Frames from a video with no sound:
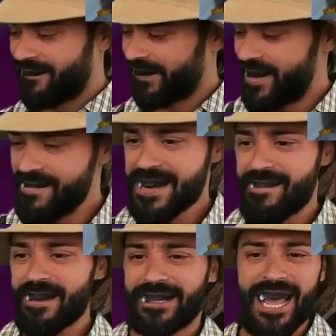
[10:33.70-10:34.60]
Open
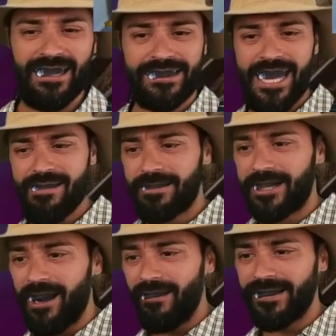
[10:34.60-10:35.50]
up your goddamn
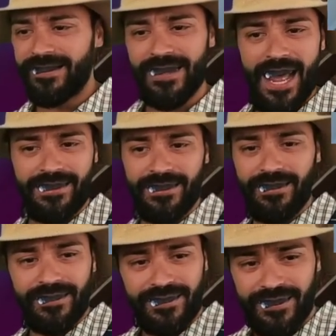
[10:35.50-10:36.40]
golden satchels!